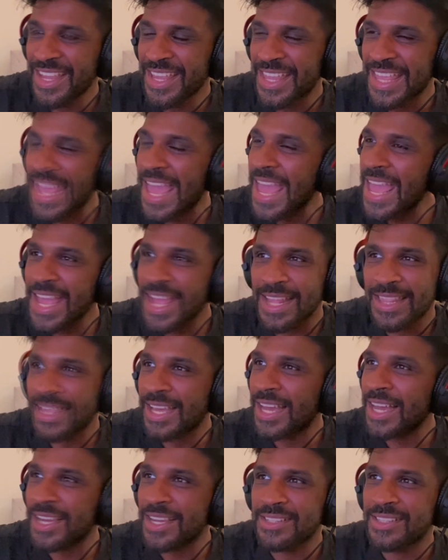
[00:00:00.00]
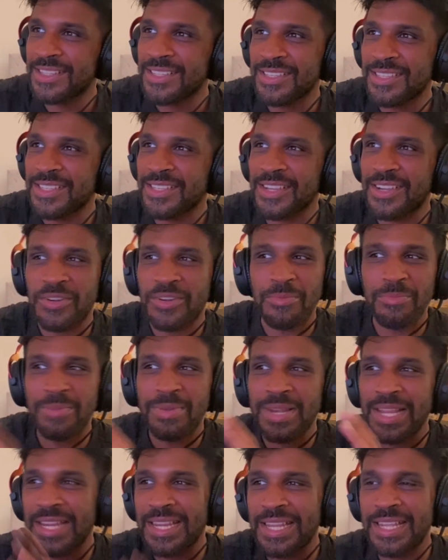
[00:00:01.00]
this is a
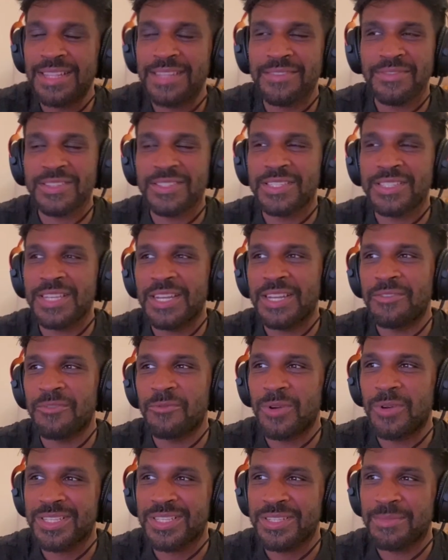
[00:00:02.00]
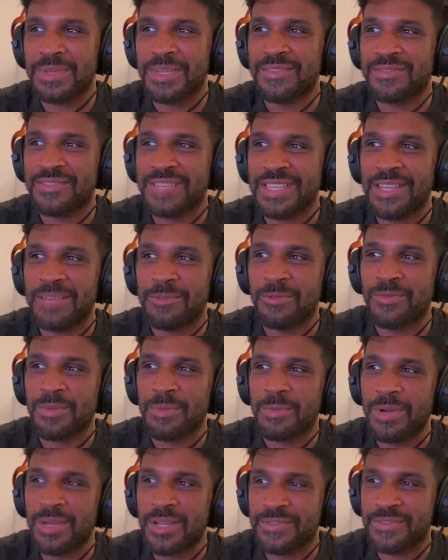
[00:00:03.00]
completely different side of what I may have seen with
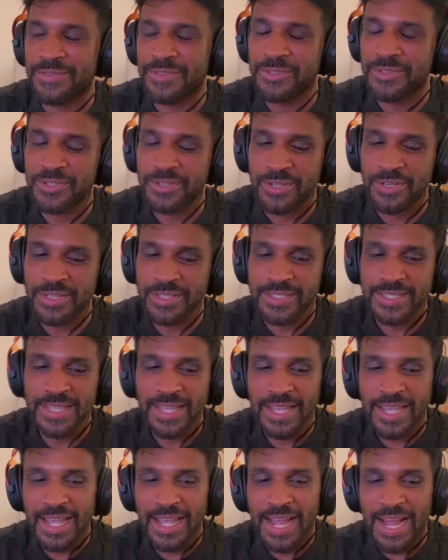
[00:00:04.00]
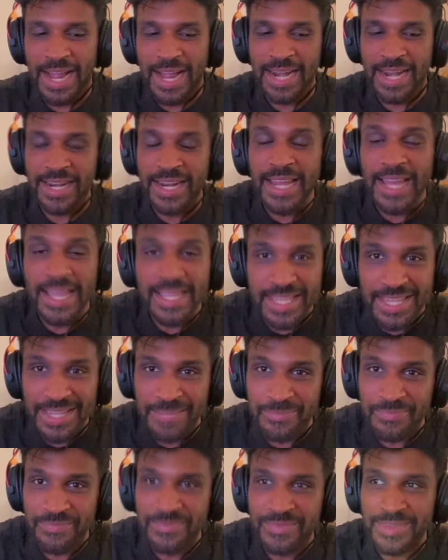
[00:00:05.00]
her past few songs. And I like
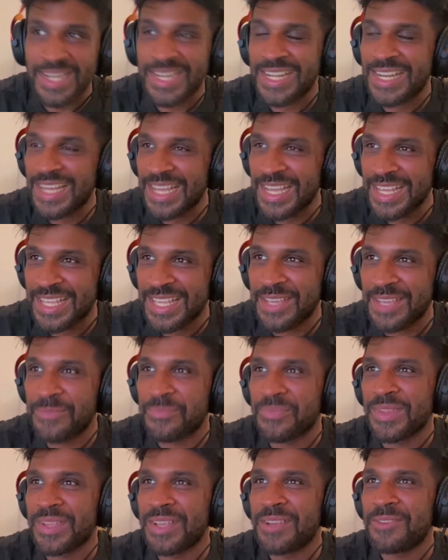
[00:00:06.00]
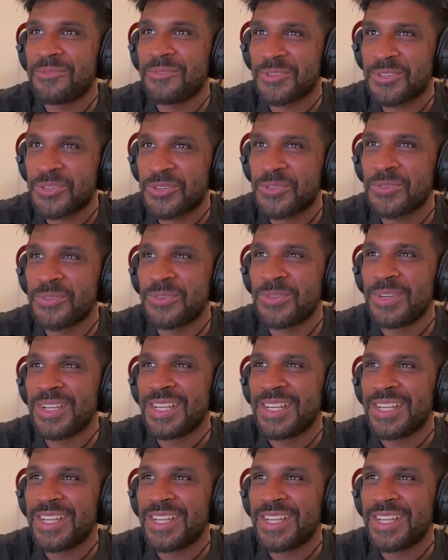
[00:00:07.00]
it. And I like it, for sure.